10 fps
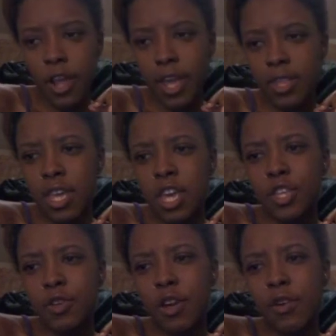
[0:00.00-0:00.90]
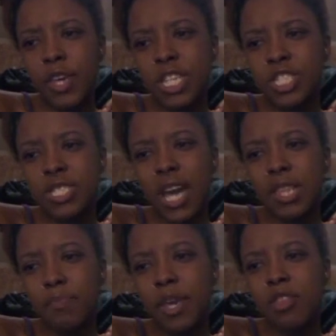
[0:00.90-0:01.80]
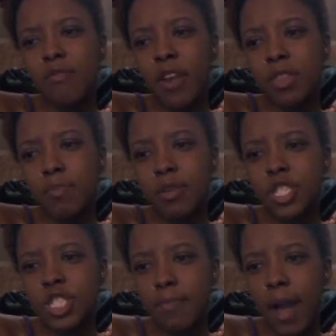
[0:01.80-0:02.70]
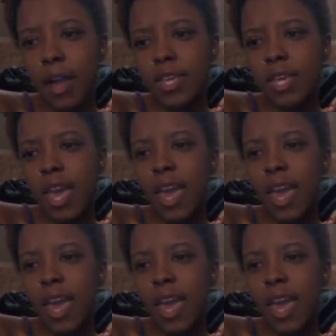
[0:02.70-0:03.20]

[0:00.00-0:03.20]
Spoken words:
And, he's just kind of beating around the bush about it.